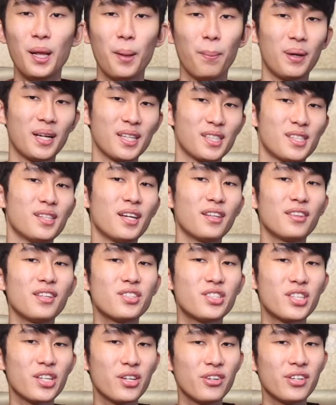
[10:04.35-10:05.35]
But it's nothing
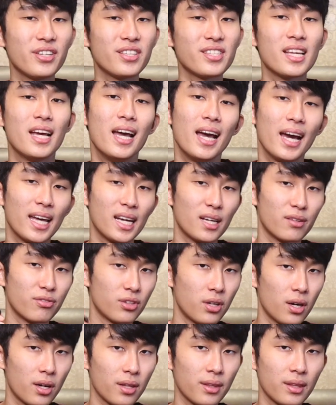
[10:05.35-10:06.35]
serious, and I've
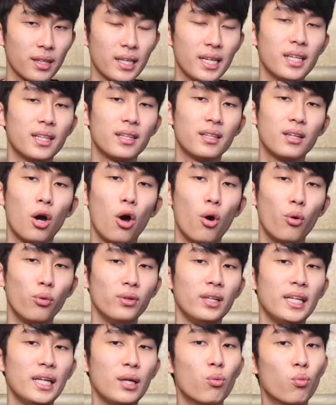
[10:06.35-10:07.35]
gotten it
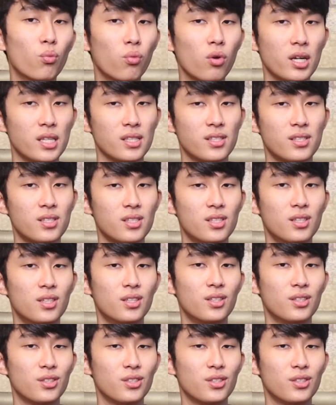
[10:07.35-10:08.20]
only once.